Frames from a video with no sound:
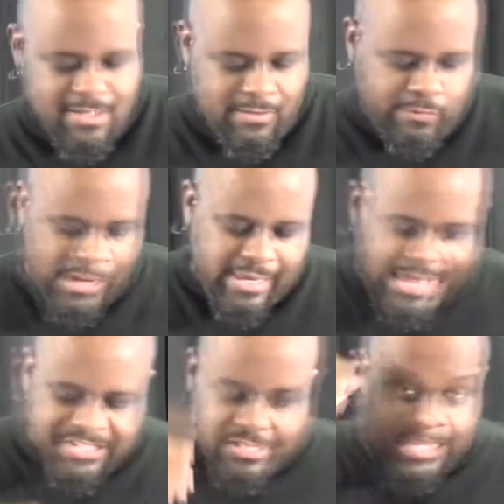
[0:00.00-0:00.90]
for
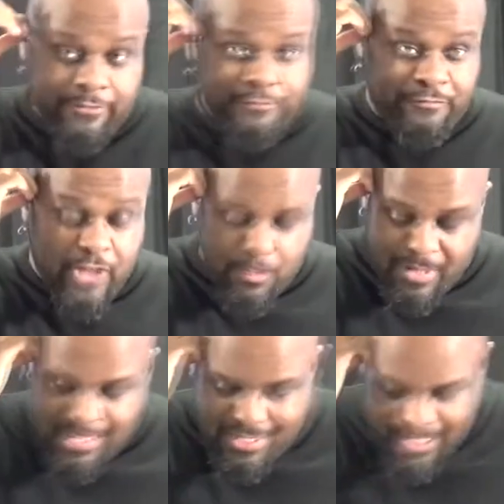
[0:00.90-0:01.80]
allegedly filming